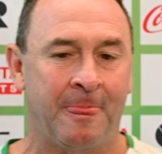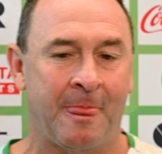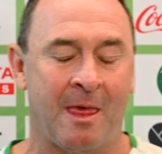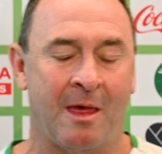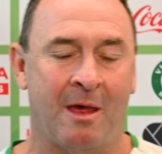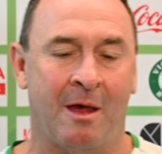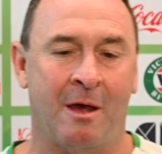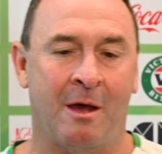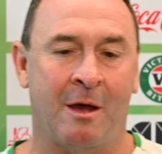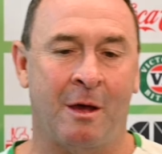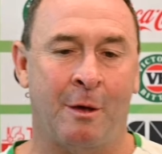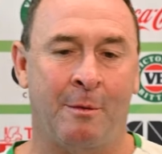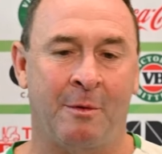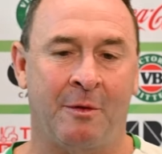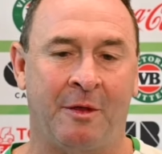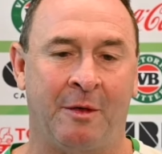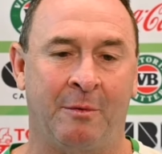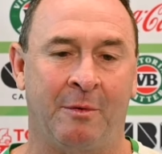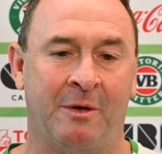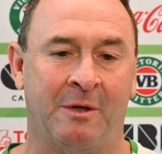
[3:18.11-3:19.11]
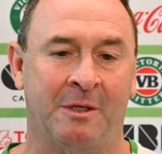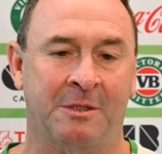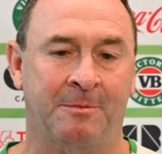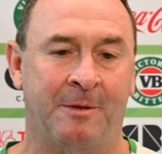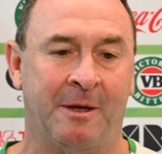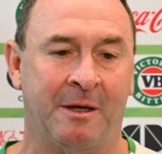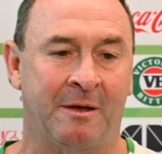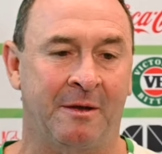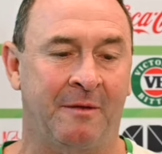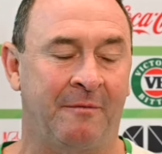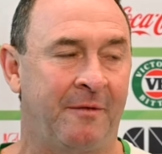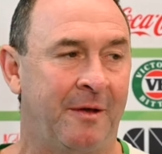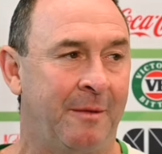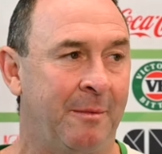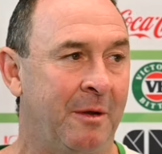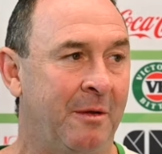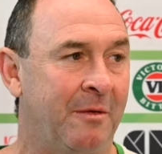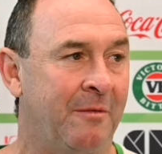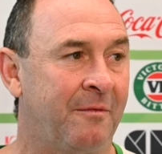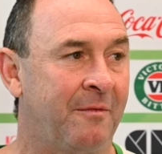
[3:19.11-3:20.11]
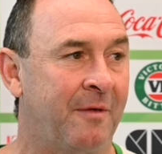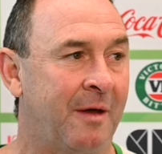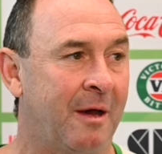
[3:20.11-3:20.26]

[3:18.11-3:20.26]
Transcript: I think we're expecting a fair bit of